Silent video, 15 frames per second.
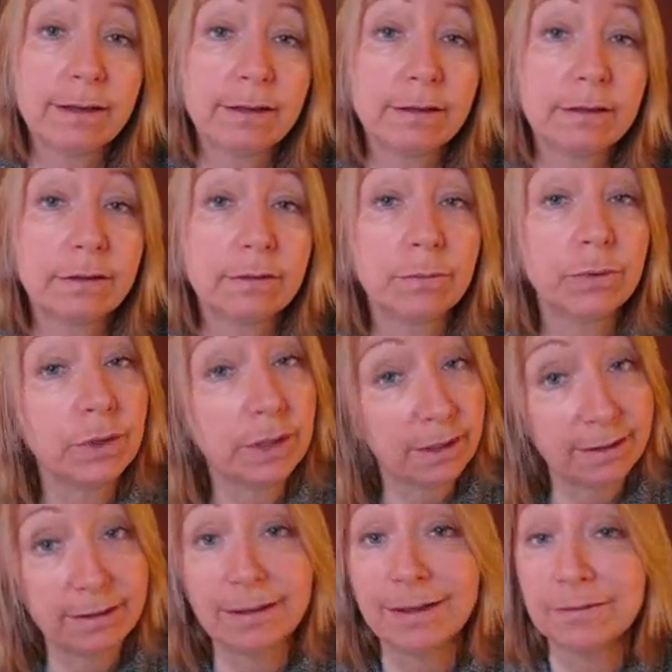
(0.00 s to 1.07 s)
and boy,
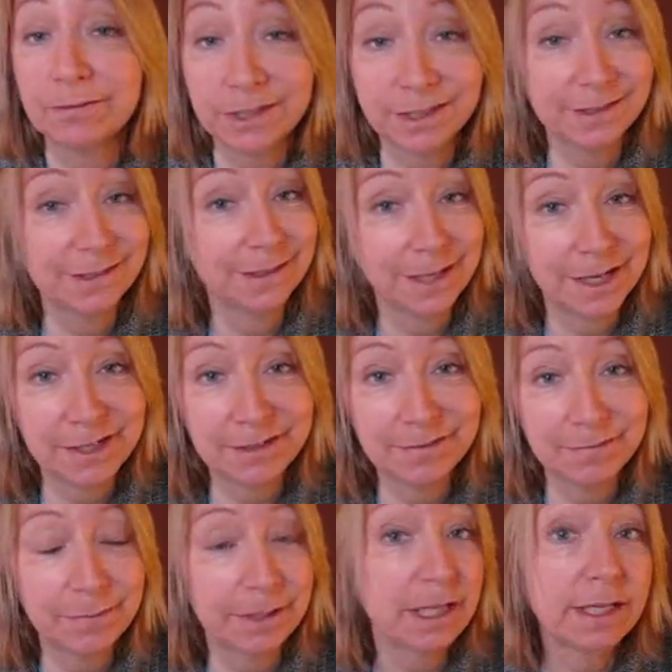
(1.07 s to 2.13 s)
I have tons of that.
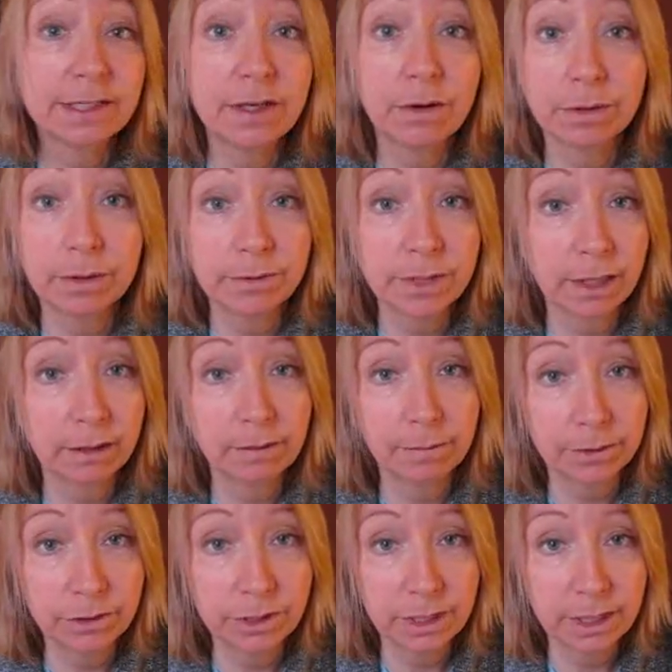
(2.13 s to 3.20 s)
But that's not what I'm
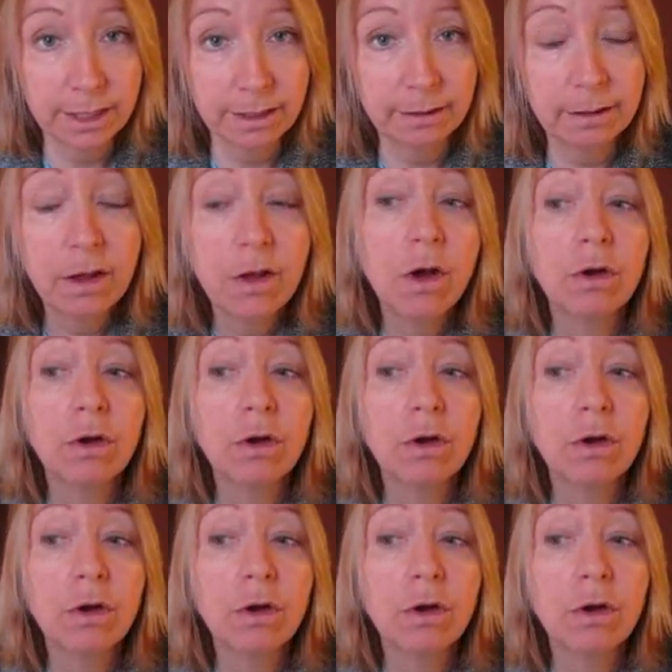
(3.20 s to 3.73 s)
talking about today.